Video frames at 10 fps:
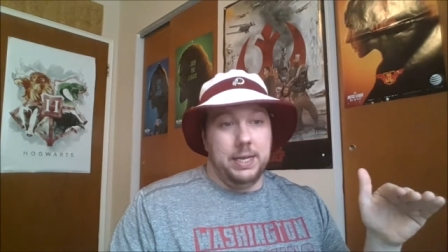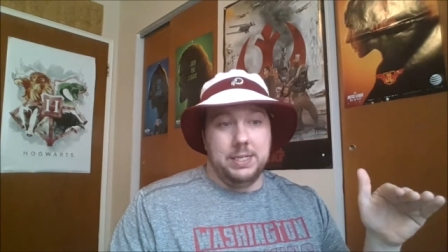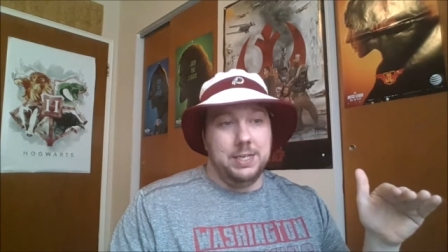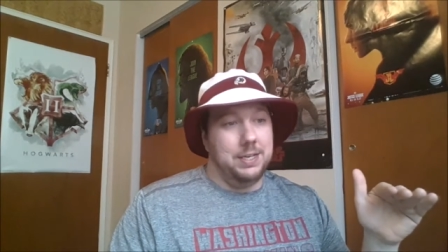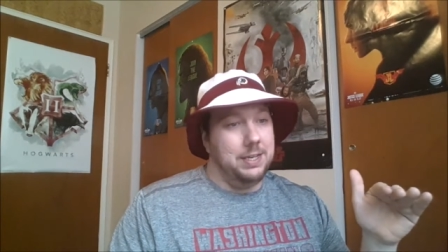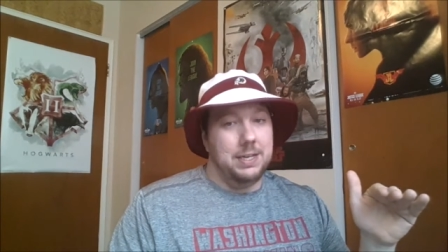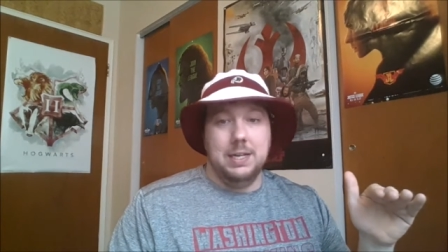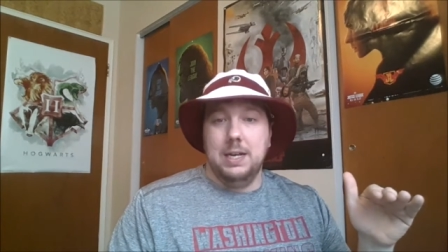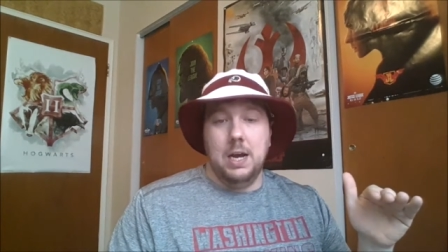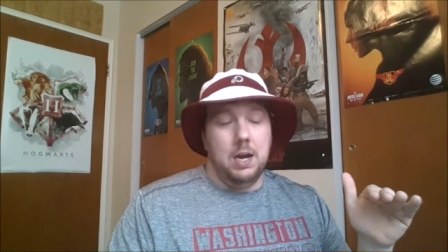It's
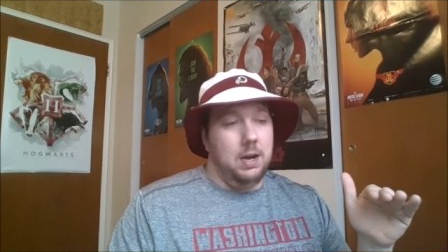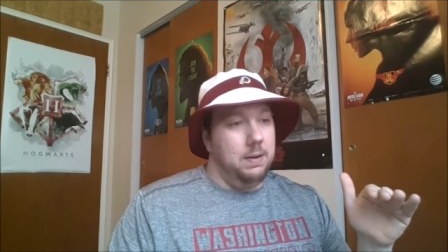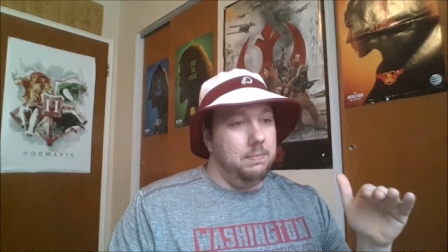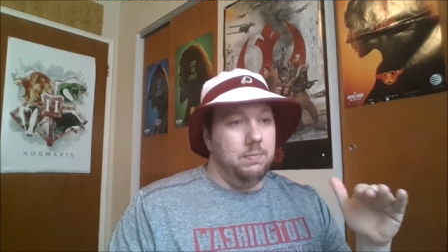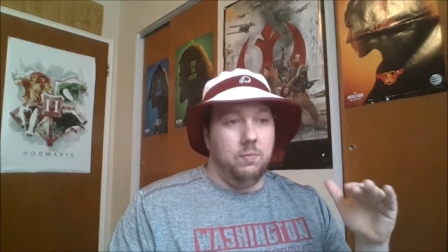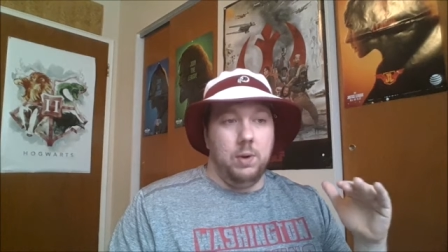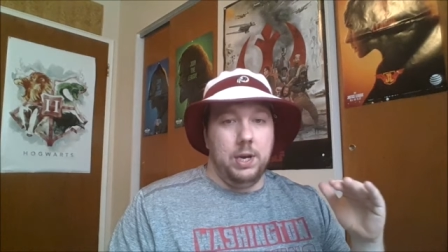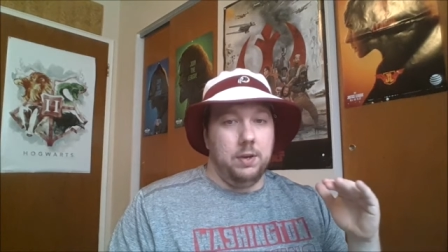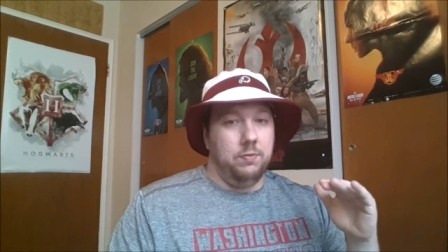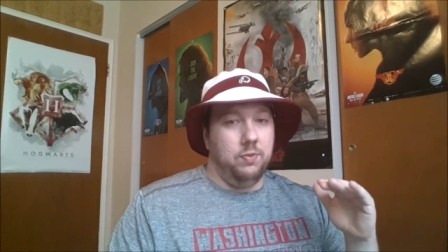
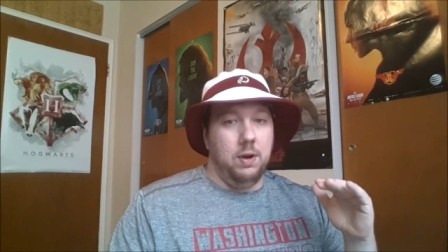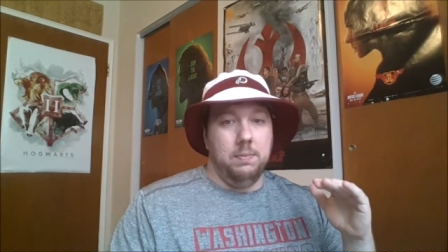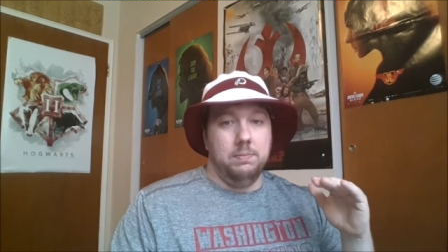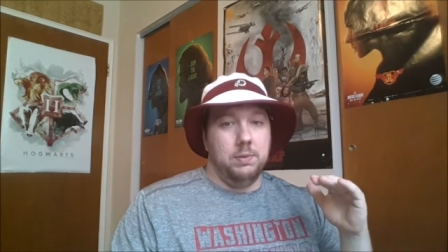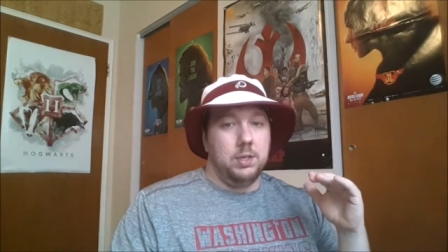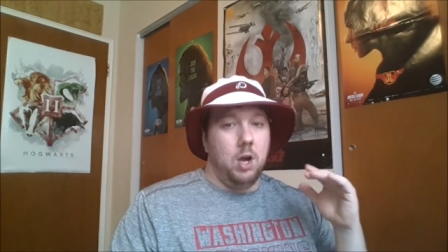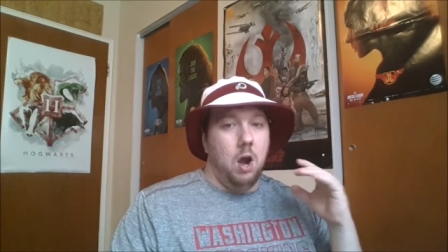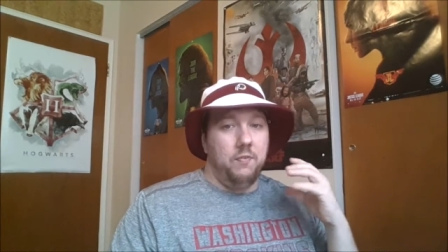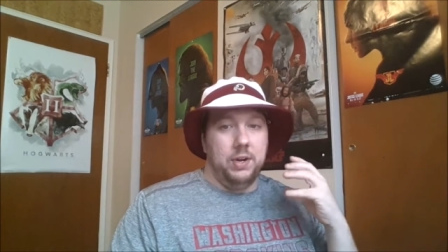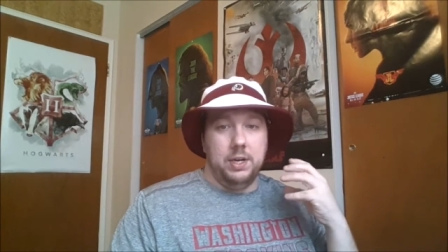from
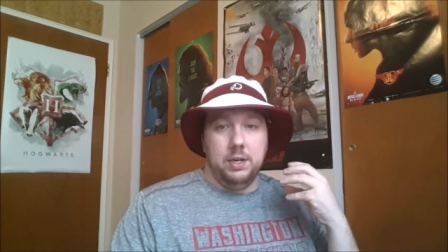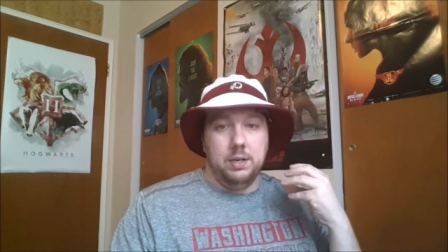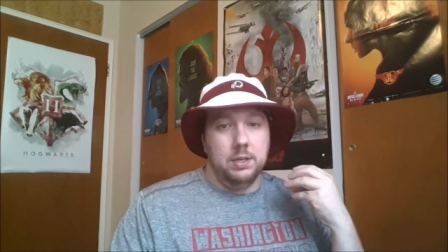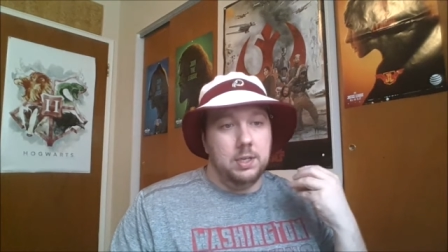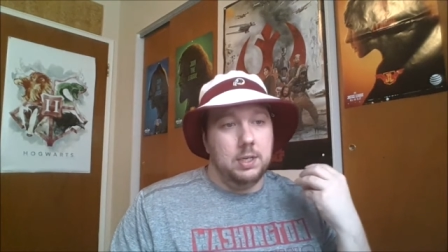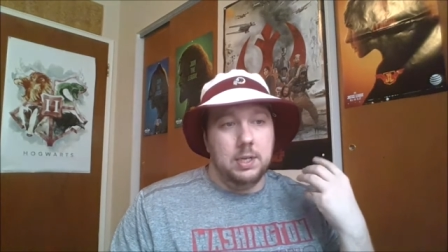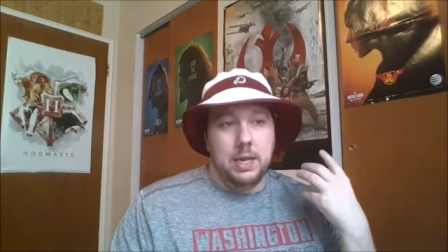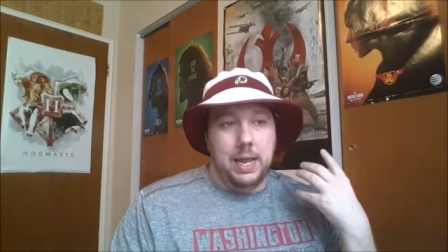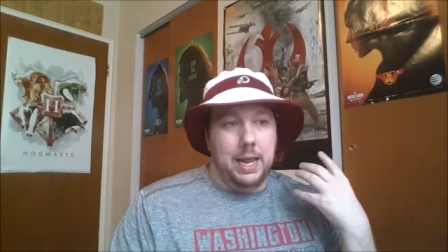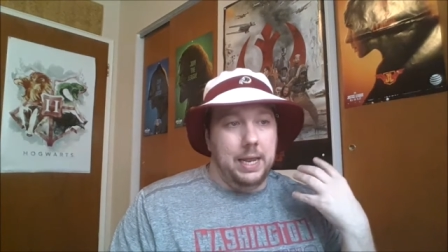coughing
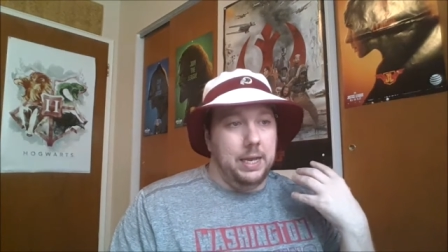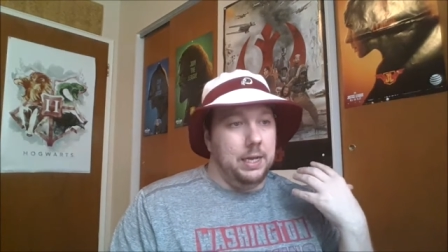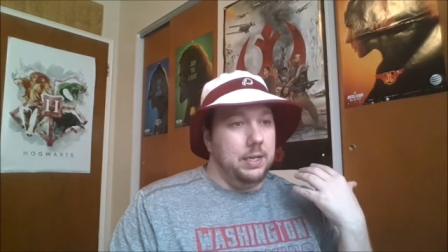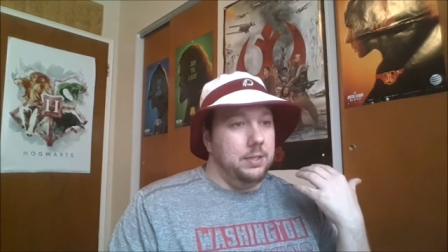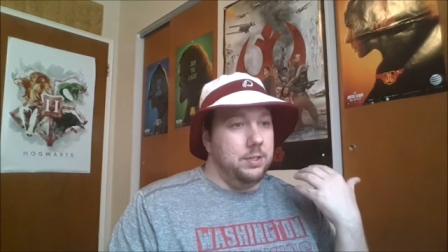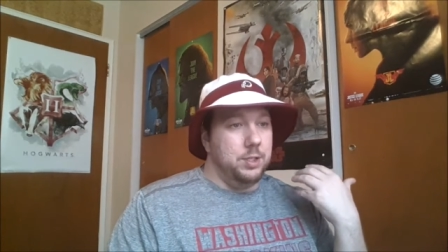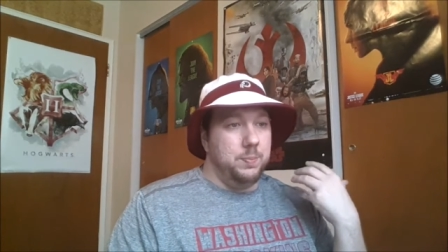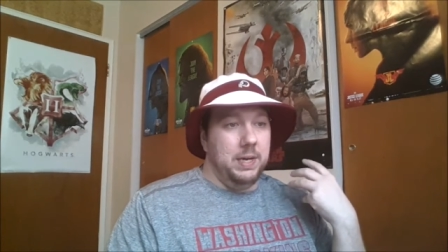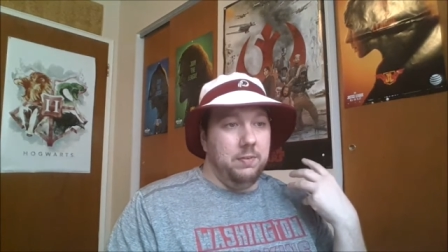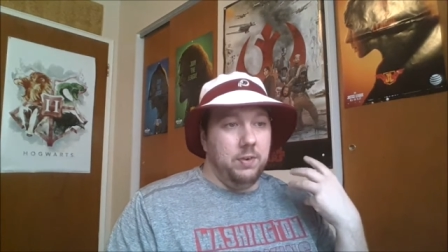and
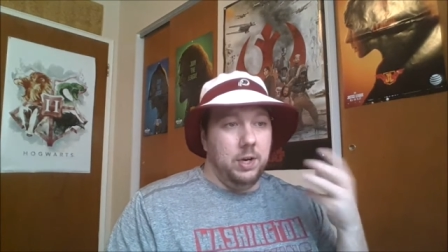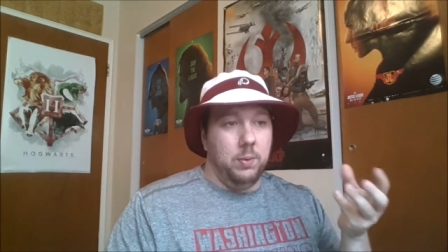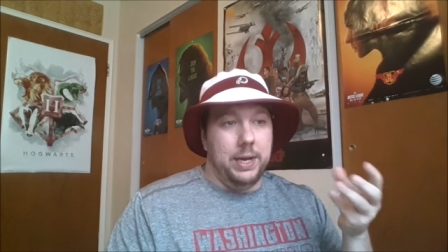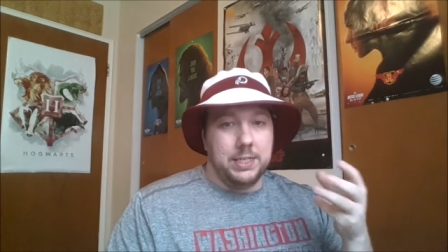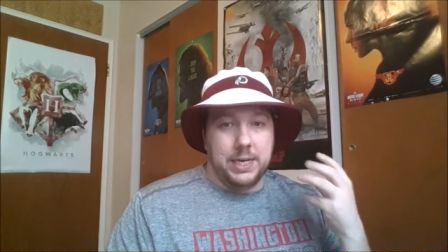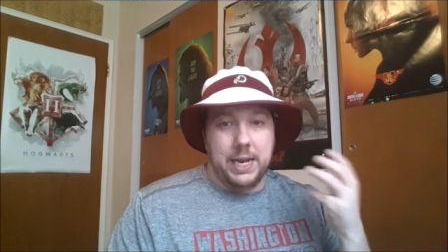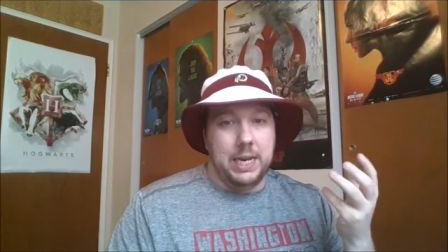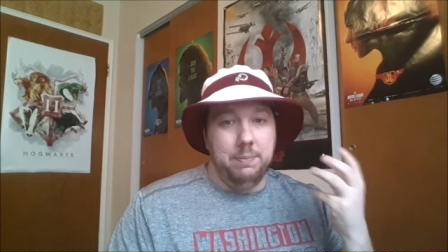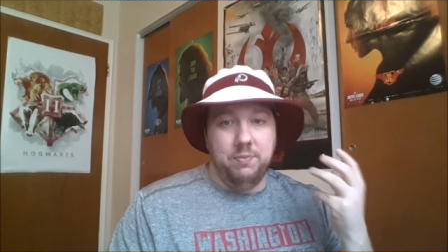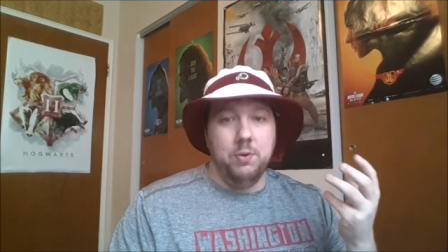just being very weak because I
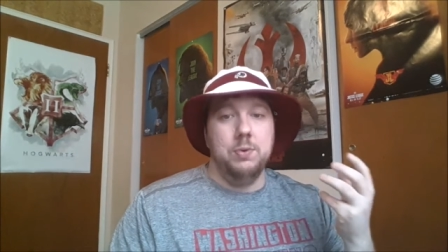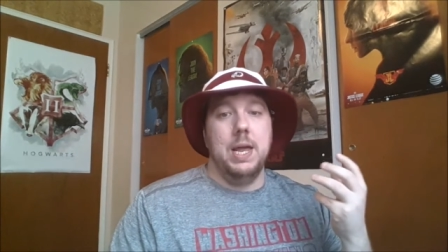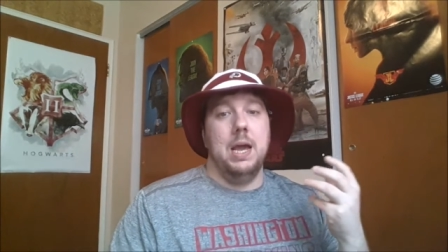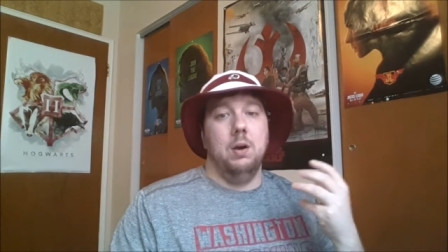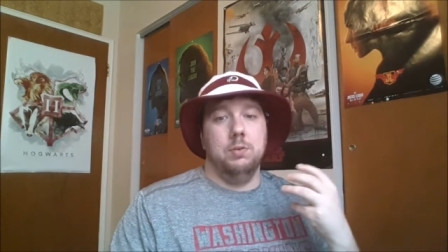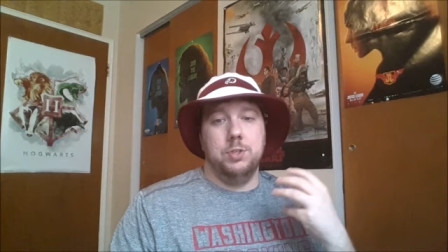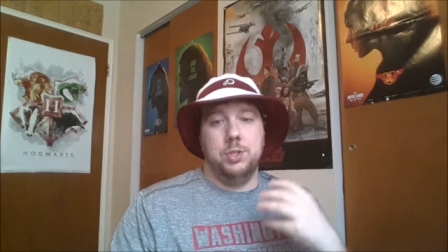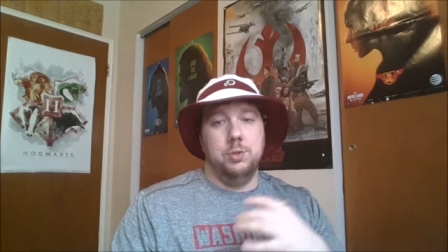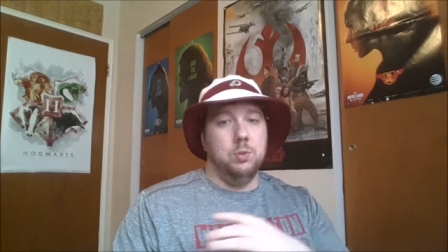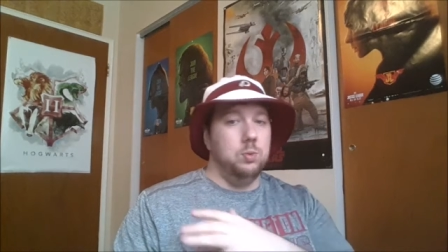can't keep food down
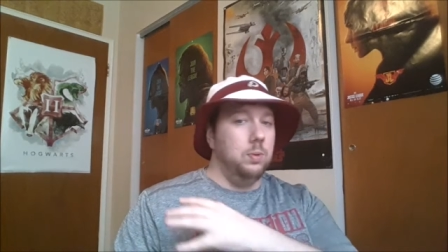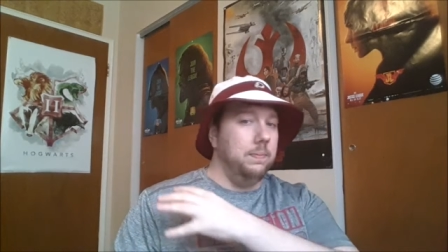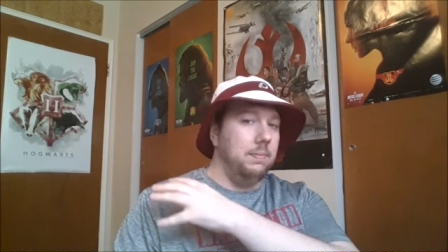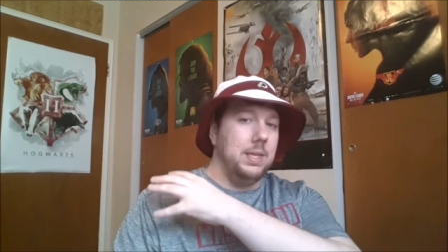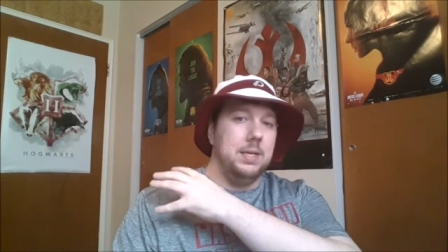to